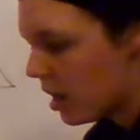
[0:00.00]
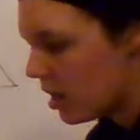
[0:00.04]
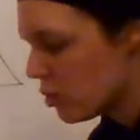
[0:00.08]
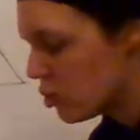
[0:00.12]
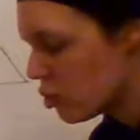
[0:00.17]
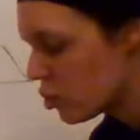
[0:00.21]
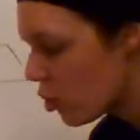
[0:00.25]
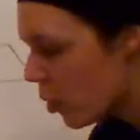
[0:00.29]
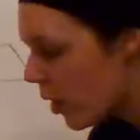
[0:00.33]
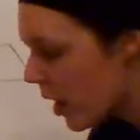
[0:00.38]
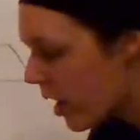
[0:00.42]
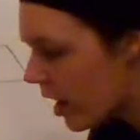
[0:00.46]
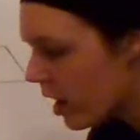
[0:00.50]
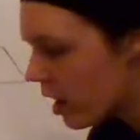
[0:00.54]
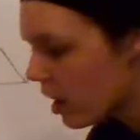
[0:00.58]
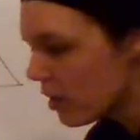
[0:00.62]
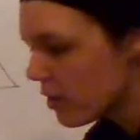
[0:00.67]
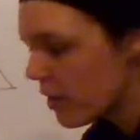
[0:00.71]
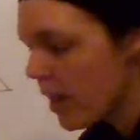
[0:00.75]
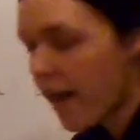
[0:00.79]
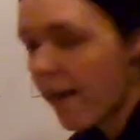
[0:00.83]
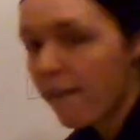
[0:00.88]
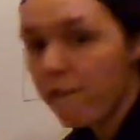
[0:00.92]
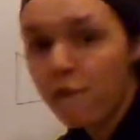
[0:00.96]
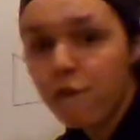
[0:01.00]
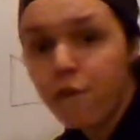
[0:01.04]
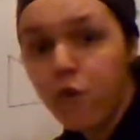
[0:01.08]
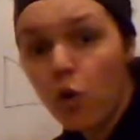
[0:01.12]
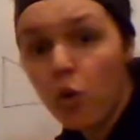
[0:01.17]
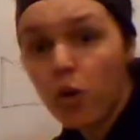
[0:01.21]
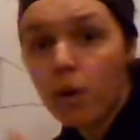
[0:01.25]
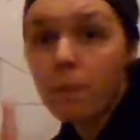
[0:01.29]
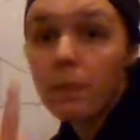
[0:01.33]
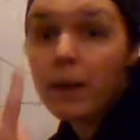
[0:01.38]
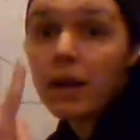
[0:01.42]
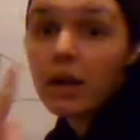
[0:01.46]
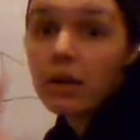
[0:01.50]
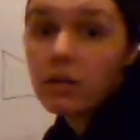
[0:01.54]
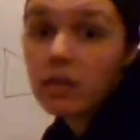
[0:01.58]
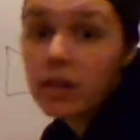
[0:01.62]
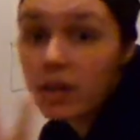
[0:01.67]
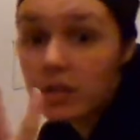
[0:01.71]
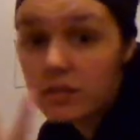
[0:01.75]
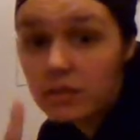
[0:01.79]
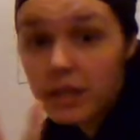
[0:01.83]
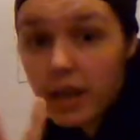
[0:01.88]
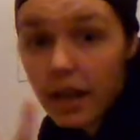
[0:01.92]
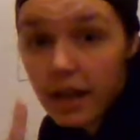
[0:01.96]
square, they have 4
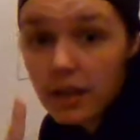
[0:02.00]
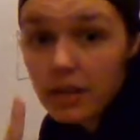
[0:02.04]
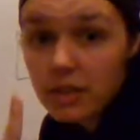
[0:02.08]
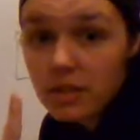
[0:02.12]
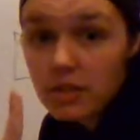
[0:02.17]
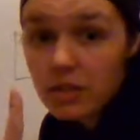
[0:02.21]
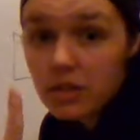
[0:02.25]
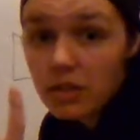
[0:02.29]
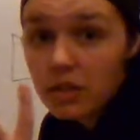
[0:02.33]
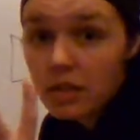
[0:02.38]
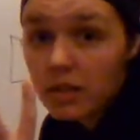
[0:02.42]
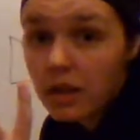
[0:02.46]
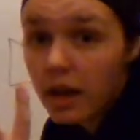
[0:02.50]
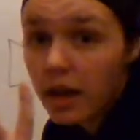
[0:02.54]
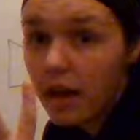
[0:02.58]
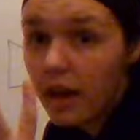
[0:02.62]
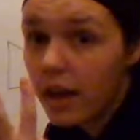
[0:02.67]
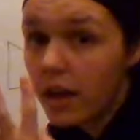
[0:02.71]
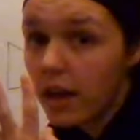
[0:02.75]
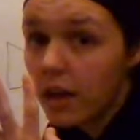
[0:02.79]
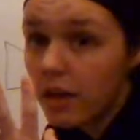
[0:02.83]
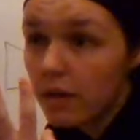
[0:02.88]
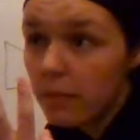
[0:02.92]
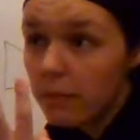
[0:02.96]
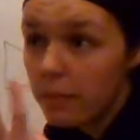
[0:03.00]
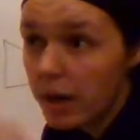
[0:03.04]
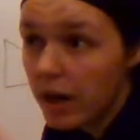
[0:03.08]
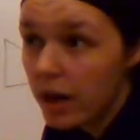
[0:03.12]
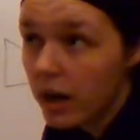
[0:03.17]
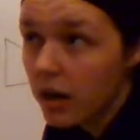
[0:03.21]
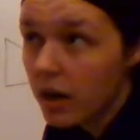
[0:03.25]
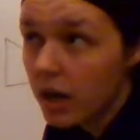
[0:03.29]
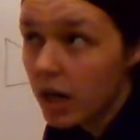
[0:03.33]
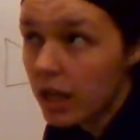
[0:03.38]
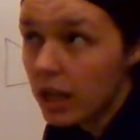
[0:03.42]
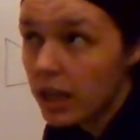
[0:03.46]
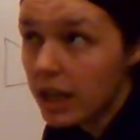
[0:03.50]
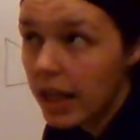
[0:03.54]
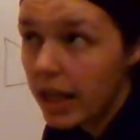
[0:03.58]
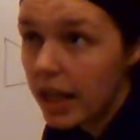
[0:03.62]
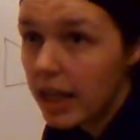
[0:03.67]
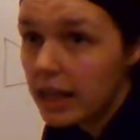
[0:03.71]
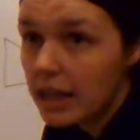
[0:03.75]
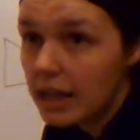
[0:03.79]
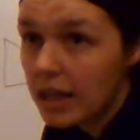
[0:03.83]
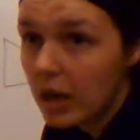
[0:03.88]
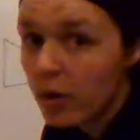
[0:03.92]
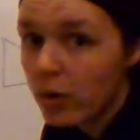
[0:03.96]
parallel sides. Okay,
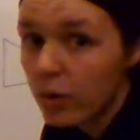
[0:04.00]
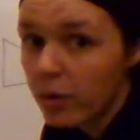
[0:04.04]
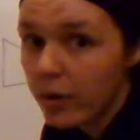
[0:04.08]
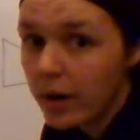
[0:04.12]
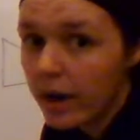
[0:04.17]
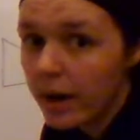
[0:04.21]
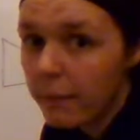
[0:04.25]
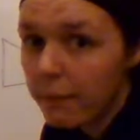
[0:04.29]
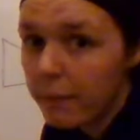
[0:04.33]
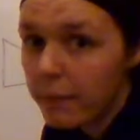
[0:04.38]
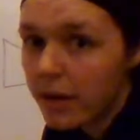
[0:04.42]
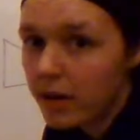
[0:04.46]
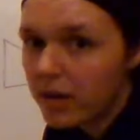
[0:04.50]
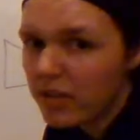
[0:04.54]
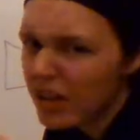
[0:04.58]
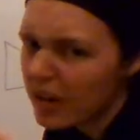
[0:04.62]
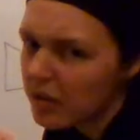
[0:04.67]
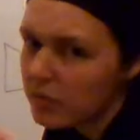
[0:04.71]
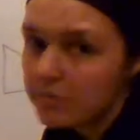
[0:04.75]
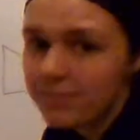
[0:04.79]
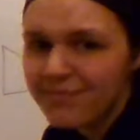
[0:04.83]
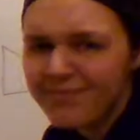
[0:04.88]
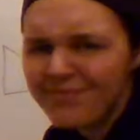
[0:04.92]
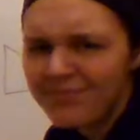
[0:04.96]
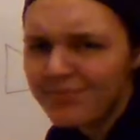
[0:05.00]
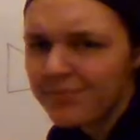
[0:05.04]
parallelogram, parallel.